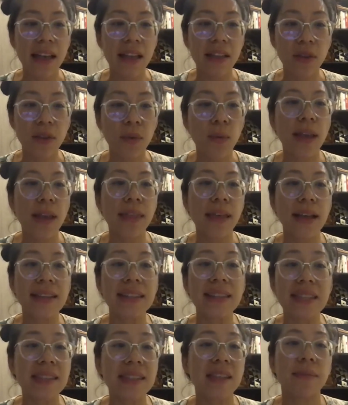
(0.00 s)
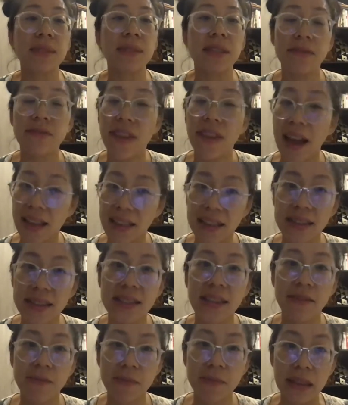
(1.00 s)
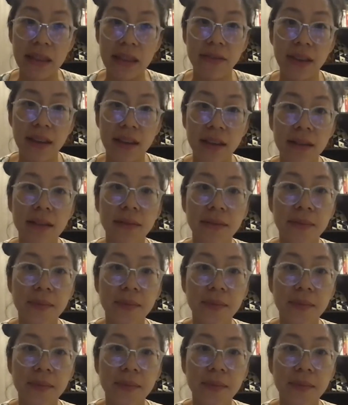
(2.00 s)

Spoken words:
the way that systems of violence have been living.